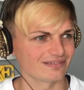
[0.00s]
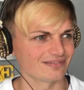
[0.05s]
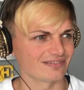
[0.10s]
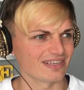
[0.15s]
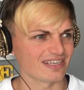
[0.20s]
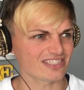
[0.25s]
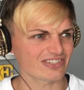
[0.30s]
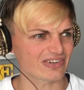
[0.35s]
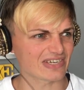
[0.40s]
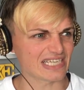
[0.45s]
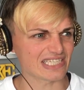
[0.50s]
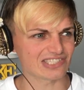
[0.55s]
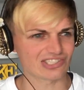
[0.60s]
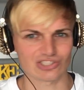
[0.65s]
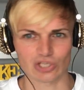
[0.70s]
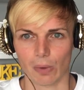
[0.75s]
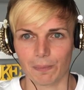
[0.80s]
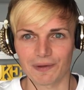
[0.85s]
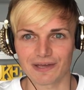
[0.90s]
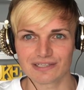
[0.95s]
Is there any
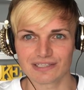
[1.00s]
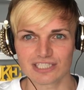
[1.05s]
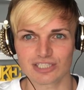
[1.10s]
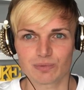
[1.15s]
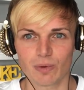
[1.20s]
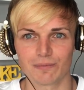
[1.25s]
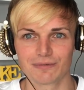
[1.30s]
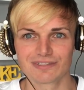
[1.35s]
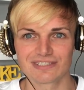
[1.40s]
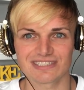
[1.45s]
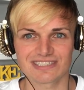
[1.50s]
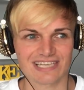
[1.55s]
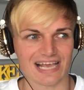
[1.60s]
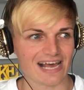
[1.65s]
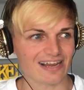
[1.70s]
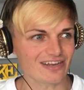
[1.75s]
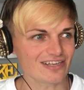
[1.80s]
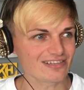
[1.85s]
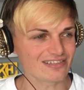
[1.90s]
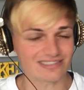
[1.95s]
stopping this woman's
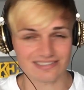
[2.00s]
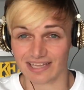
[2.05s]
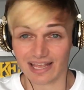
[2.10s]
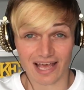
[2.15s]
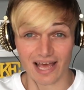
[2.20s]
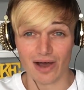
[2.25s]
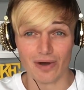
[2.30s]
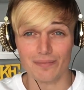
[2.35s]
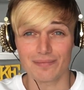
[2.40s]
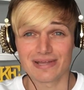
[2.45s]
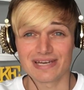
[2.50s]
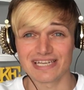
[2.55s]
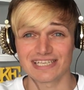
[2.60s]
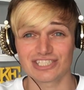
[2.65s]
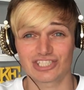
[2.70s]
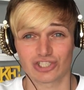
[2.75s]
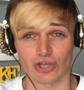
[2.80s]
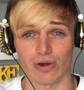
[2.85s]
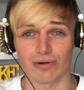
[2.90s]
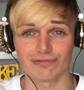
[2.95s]
talents? How many
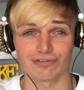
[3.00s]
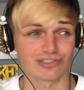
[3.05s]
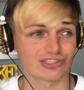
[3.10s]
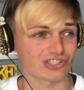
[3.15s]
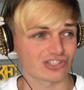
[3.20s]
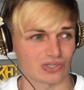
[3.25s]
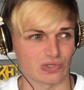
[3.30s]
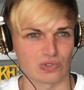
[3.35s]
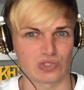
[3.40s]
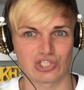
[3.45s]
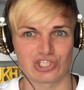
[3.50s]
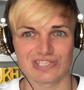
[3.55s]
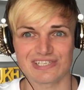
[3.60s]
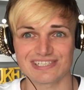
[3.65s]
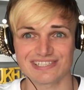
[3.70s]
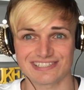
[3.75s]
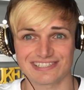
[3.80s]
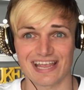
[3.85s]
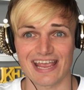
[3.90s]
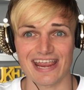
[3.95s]
genres can she
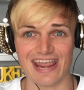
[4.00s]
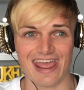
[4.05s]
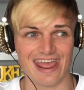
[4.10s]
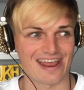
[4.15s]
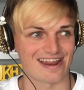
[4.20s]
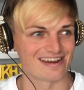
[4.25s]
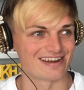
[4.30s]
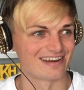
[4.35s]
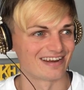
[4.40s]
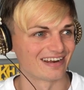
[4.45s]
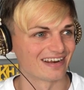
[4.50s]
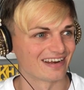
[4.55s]
sing in?